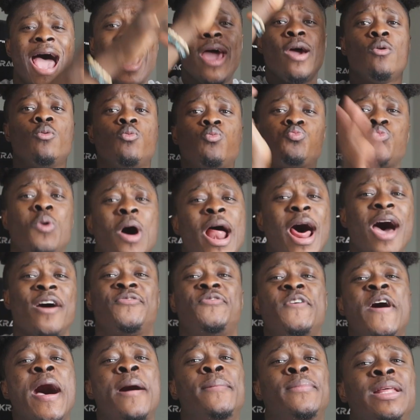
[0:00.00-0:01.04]
Hey, what
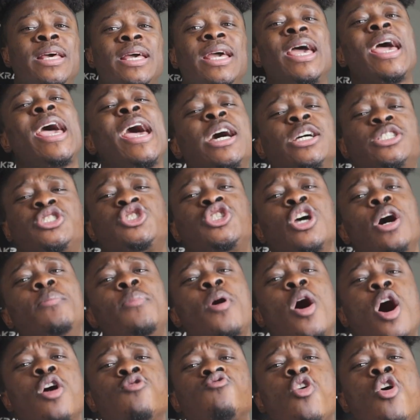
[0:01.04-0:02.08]
up family? It's your
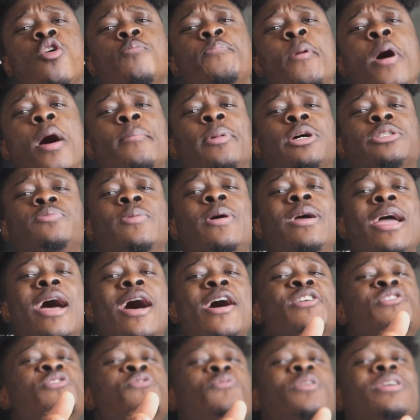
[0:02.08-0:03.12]
boy Real Pelmx, man.
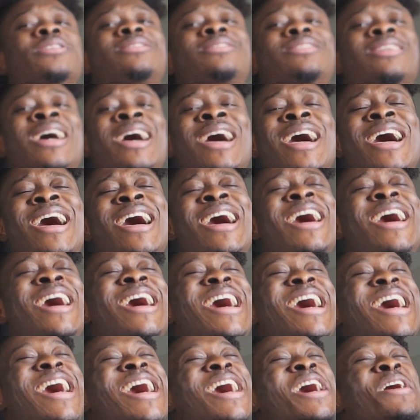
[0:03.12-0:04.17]
Y'all know what
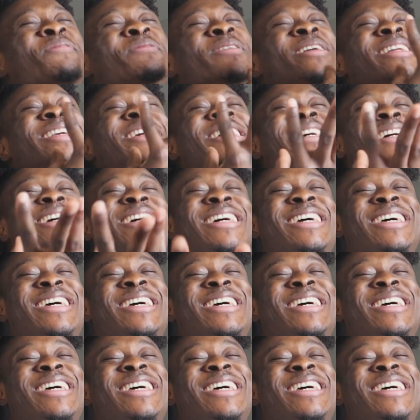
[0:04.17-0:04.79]
time it